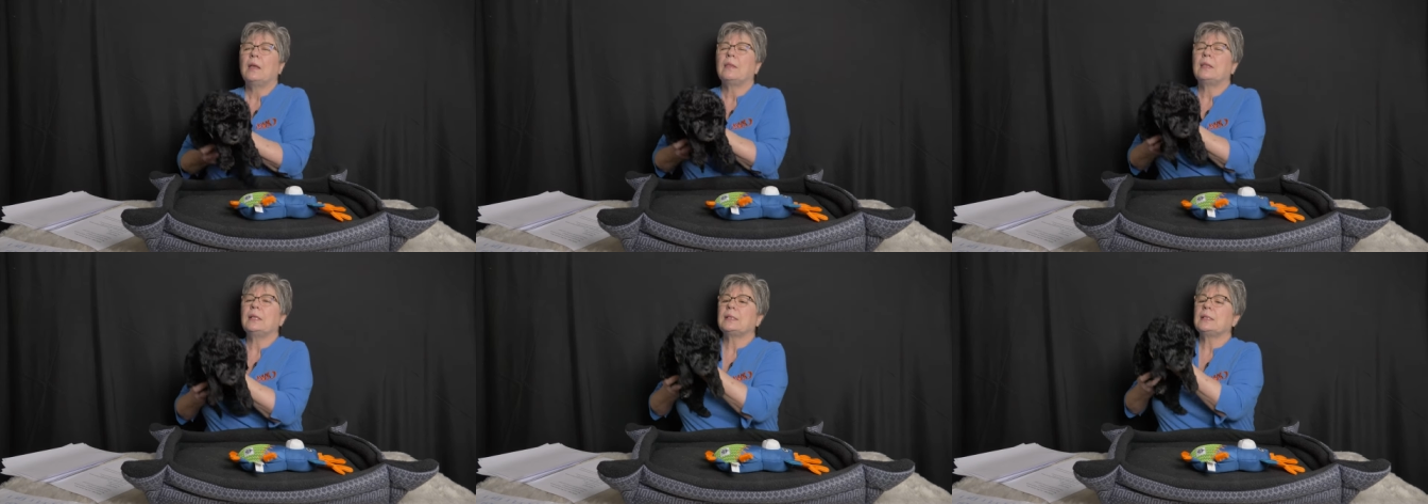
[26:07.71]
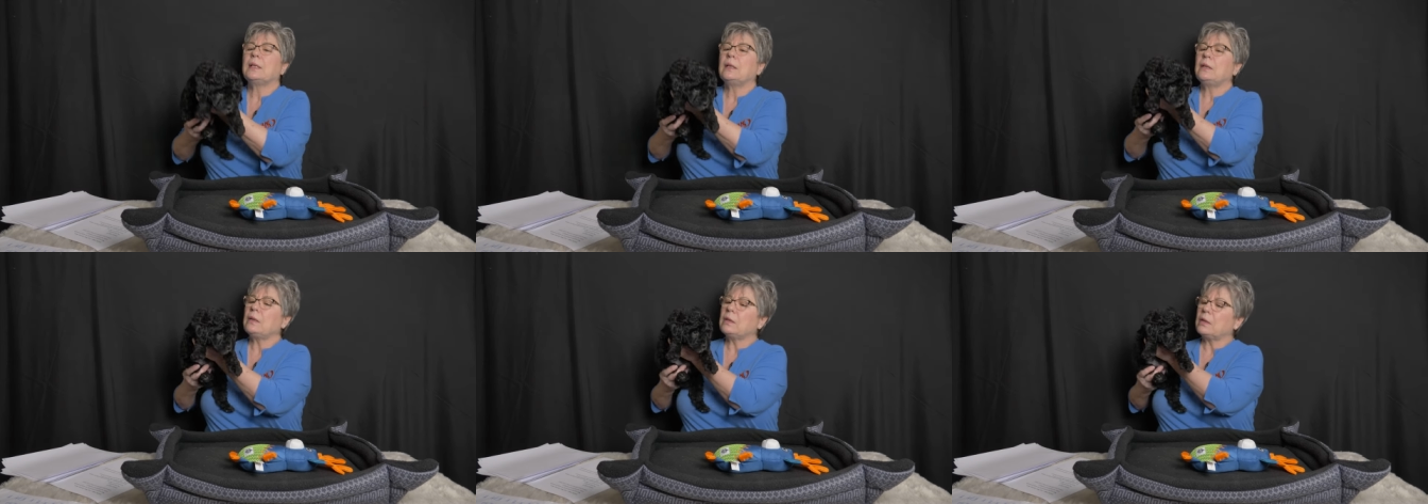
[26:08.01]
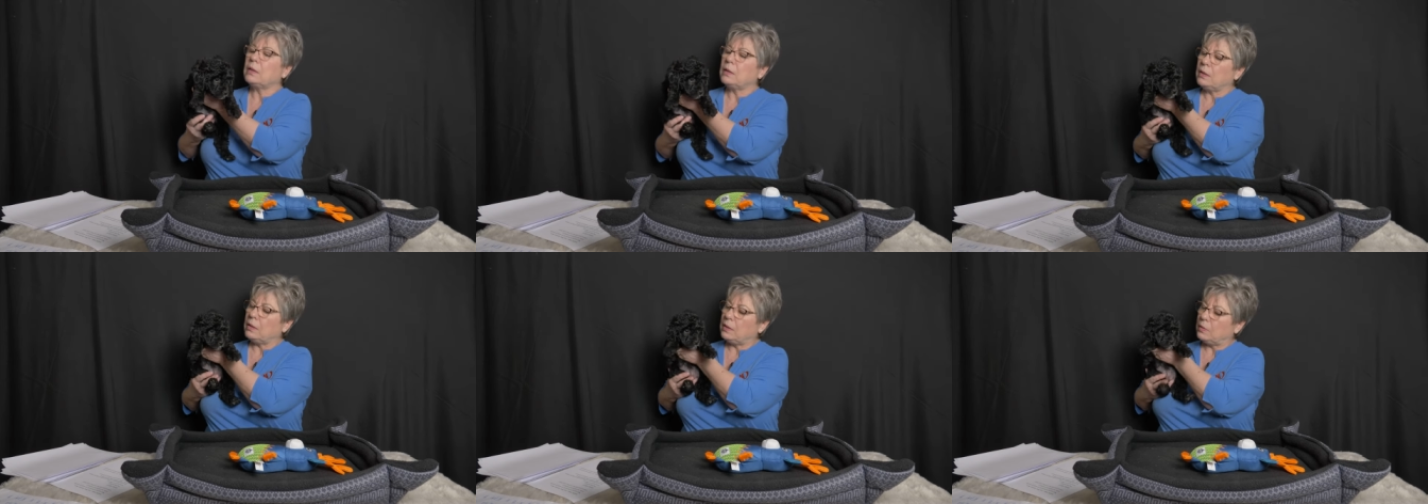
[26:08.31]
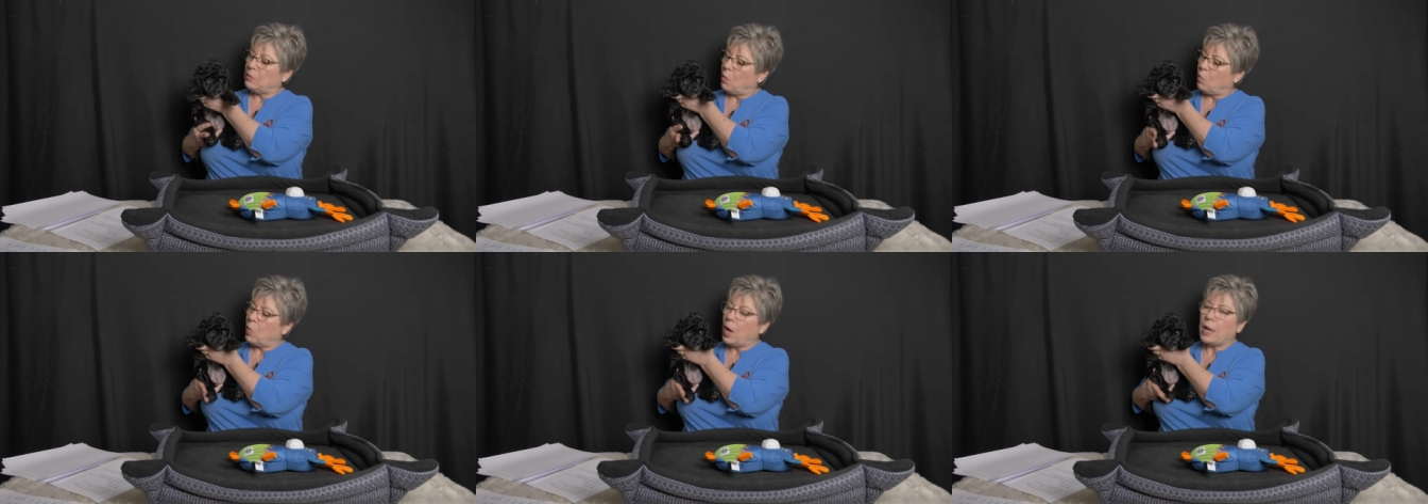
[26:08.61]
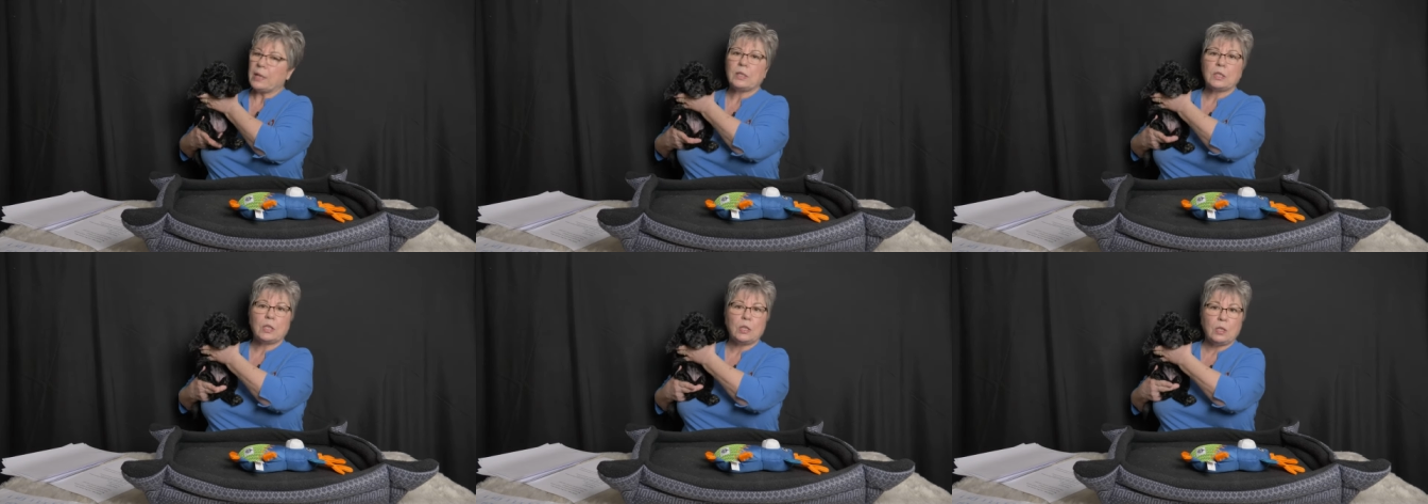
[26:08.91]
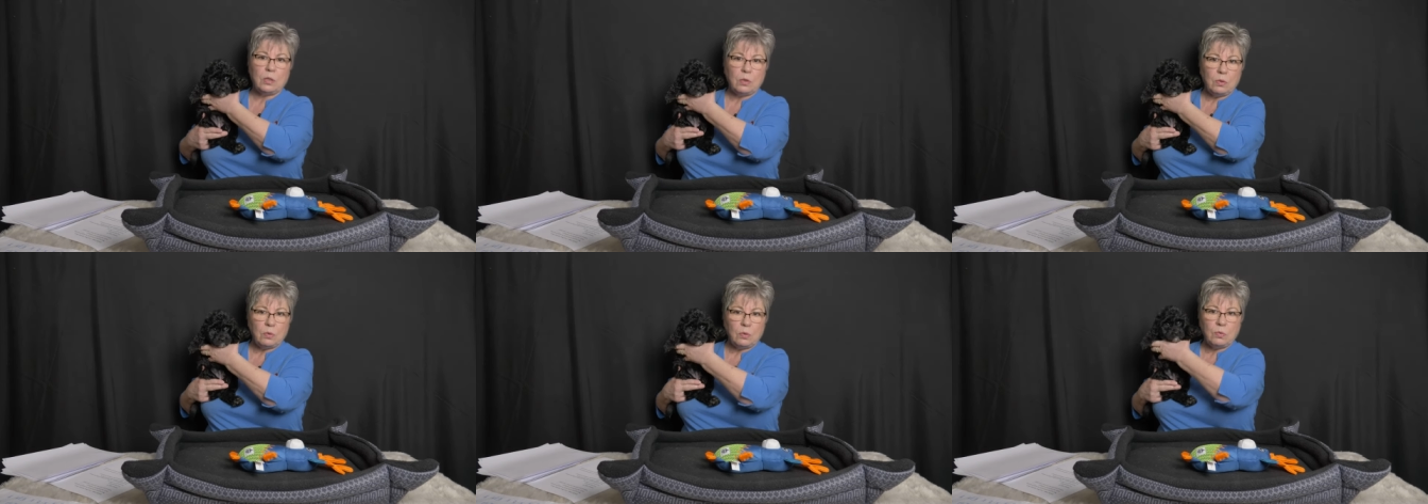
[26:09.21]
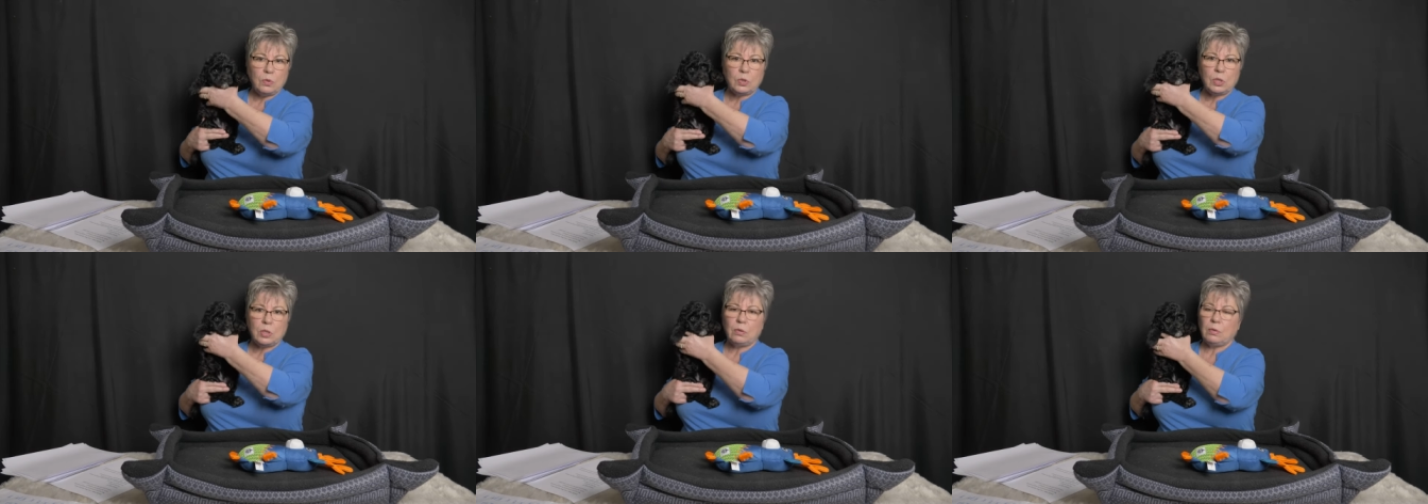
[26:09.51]
This little girl wants
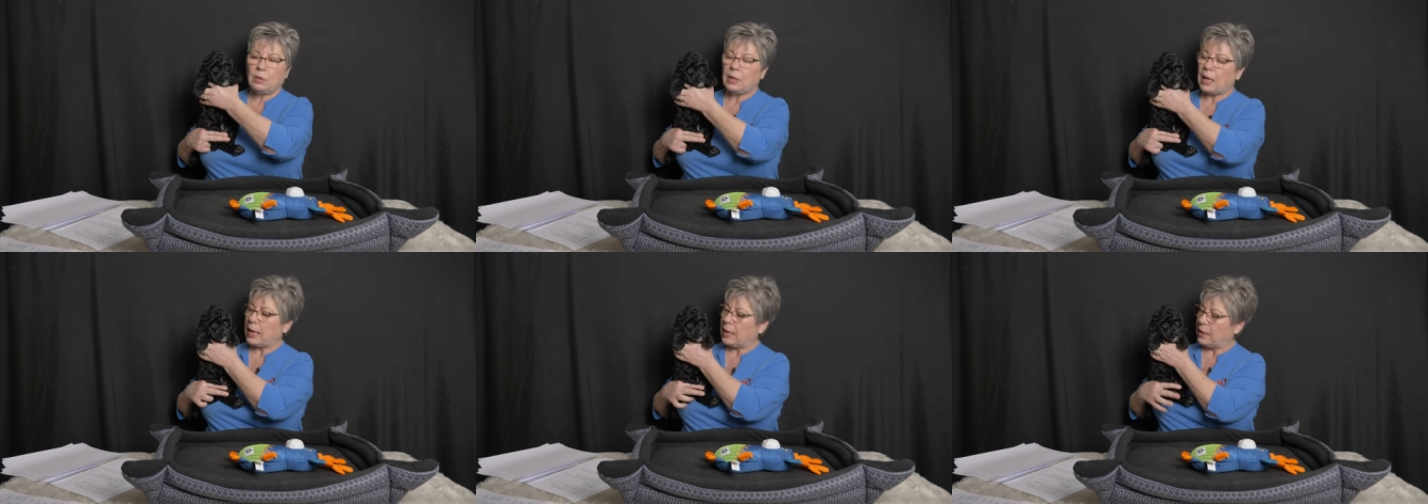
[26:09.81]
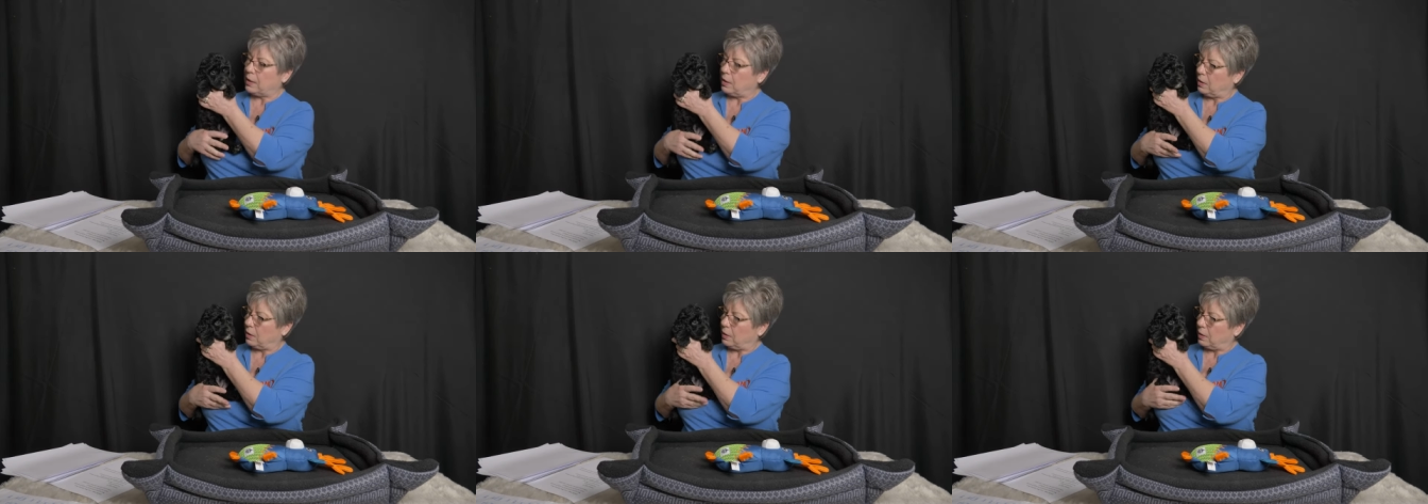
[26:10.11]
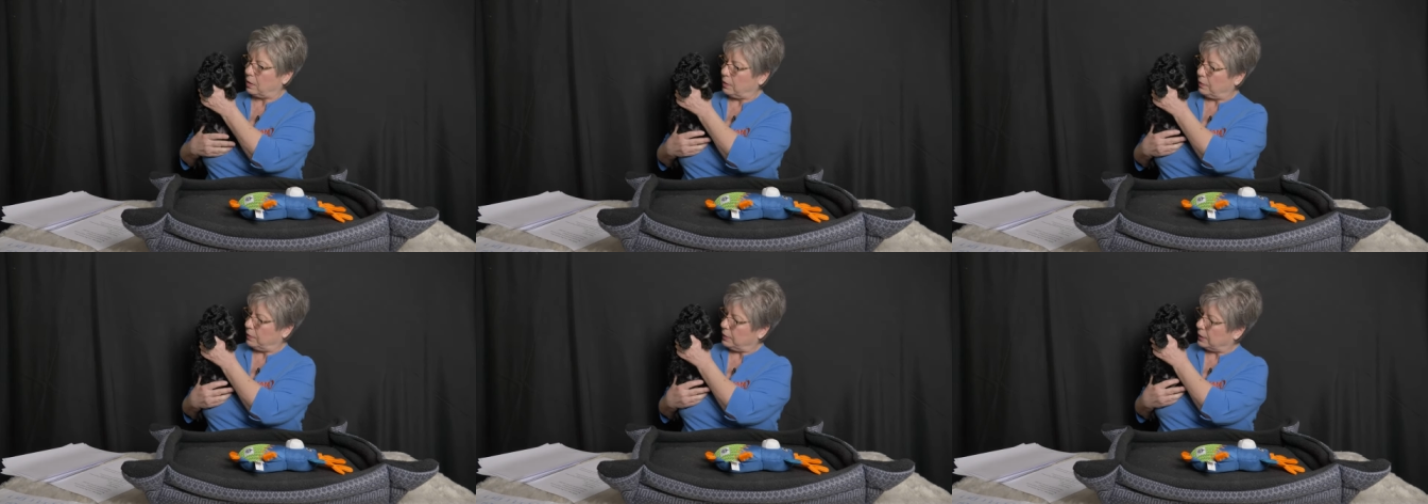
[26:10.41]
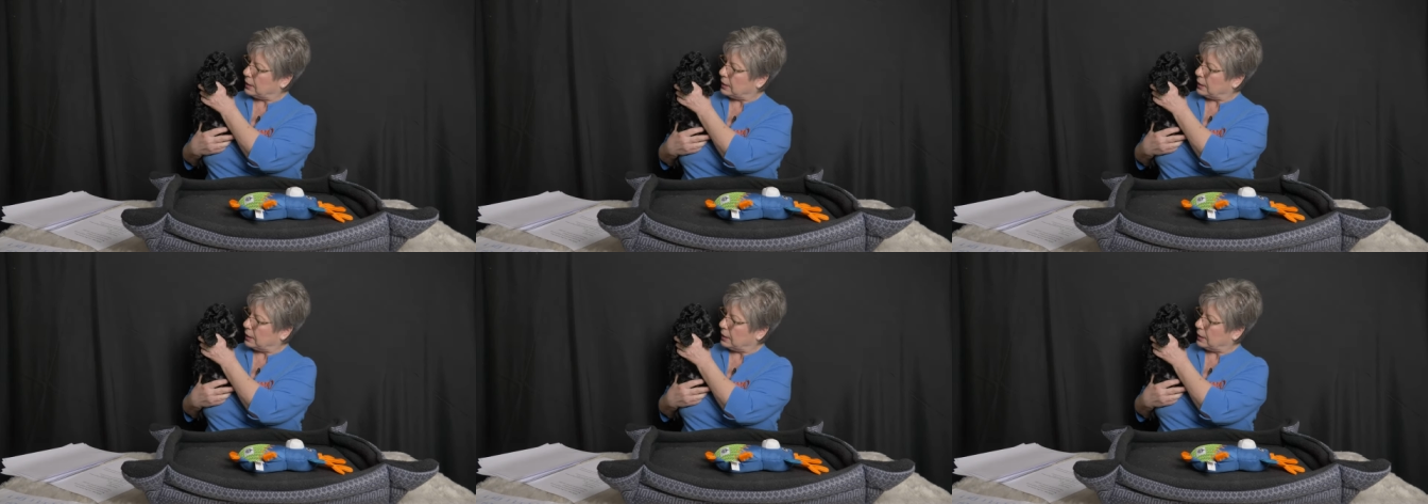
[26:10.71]
you to like her.